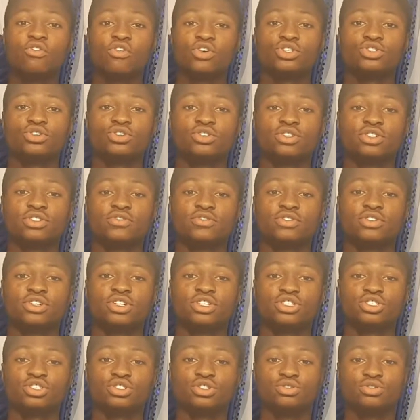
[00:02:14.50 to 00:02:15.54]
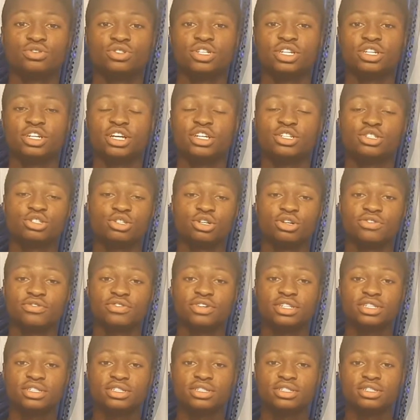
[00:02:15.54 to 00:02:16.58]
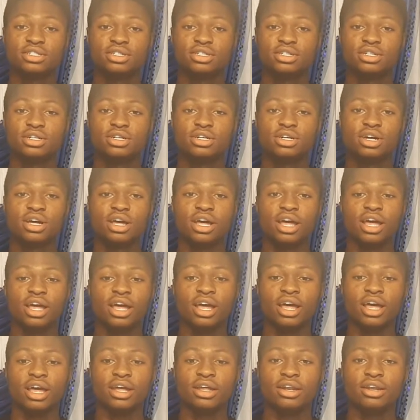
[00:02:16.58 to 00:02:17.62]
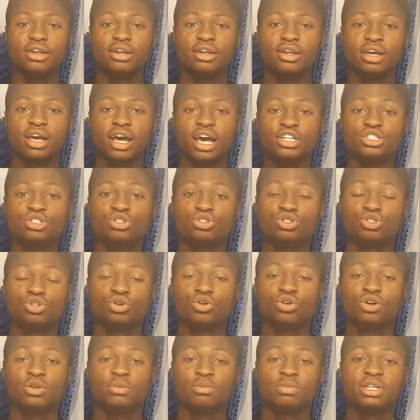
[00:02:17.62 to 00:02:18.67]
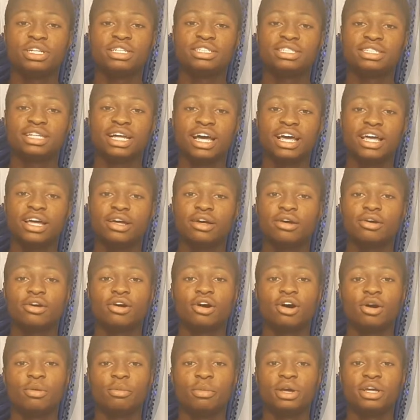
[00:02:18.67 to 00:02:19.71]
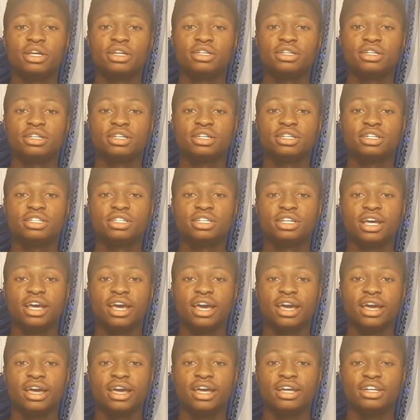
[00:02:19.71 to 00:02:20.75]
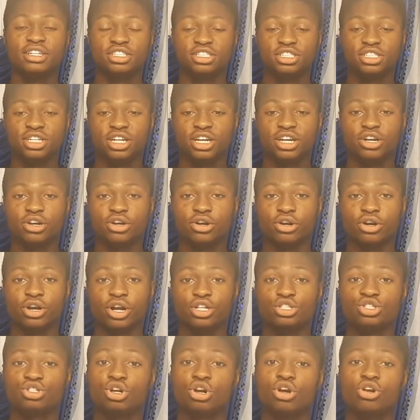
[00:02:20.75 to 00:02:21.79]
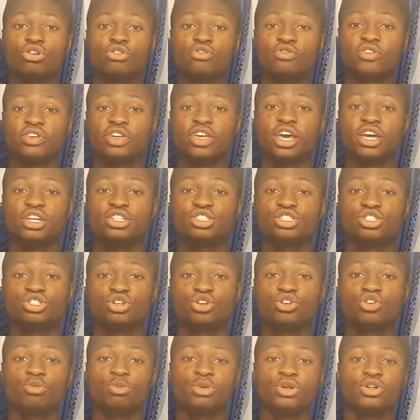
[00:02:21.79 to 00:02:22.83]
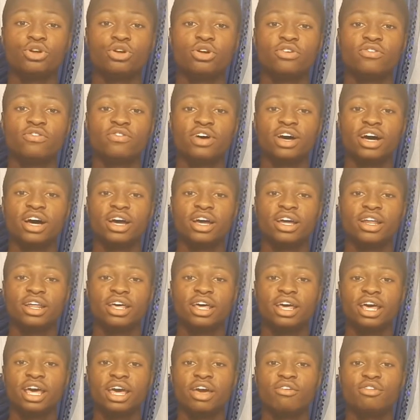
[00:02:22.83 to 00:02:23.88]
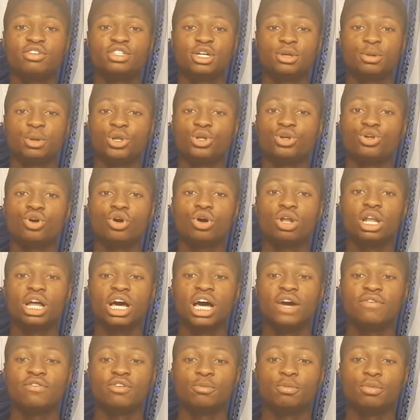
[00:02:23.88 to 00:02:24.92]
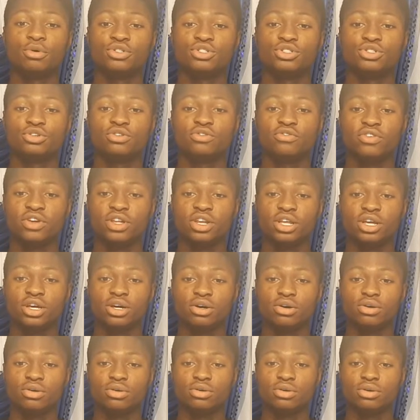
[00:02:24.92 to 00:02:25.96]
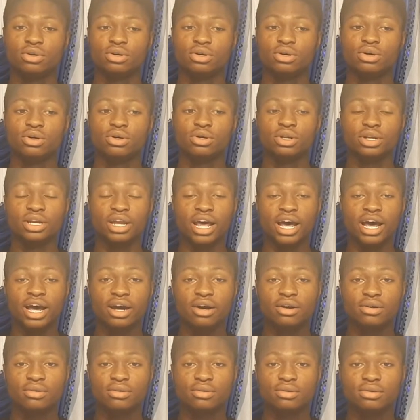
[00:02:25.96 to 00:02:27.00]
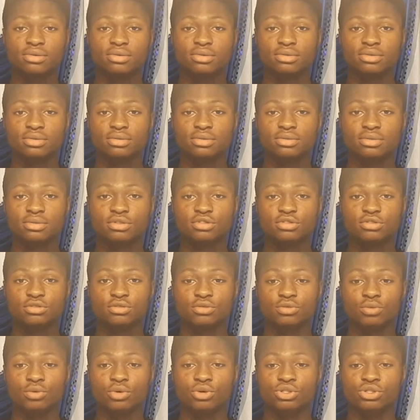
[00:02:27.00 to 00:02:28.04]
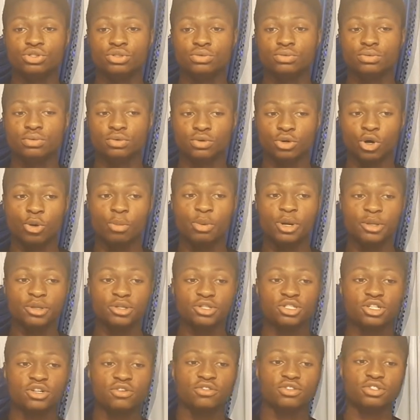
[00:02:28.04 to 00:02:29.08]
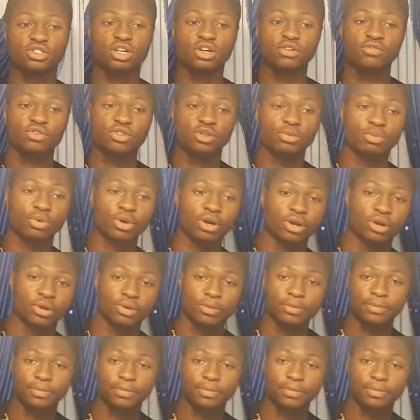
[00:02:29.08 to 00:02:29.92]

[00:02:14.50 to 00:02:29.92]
Join joining us for this new Sunday service. And as you join, please like, comment, and share. And turn on notifications so you'll be notified every time that you go live or post a new video. Now, we'll, we'll open up the service off with a prayer.